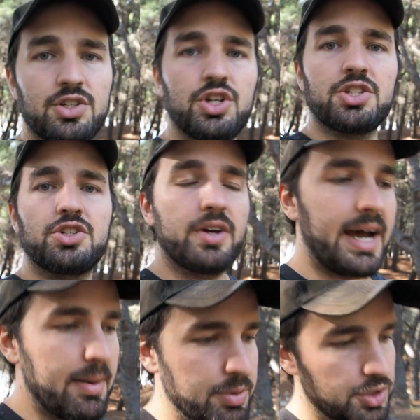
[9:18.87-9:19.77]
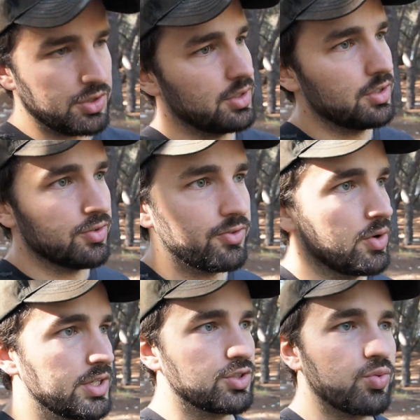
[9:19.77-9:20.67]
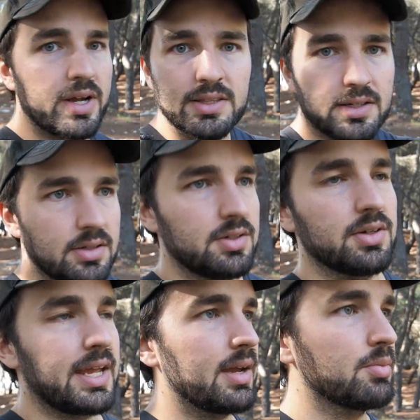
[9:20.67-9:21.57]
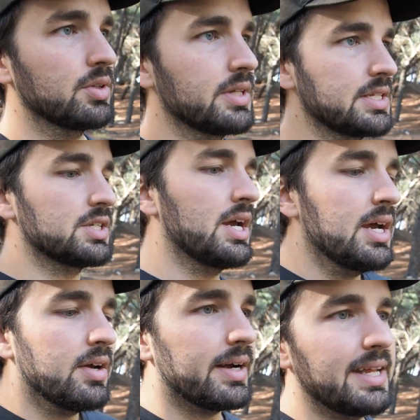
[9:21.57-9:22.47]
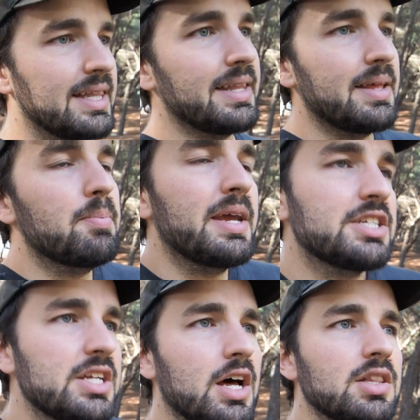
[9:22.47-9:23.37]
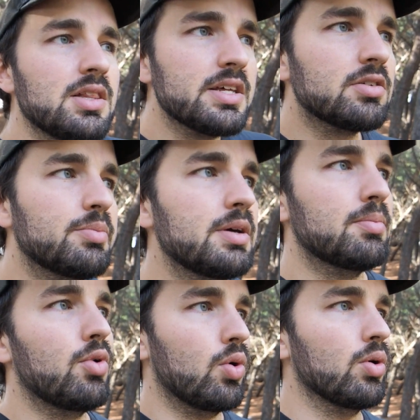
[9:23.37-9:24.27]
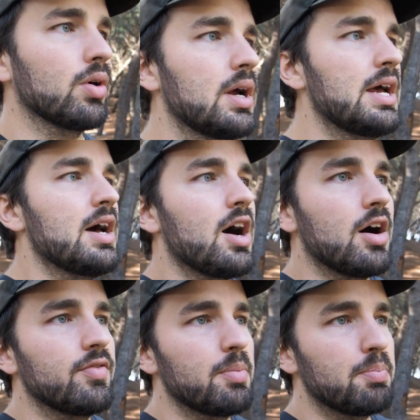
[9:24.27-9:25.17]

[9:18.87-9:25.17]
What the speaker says: adjust your aperture and your focus right there on your camera lens, right? It makes it a little bit more of a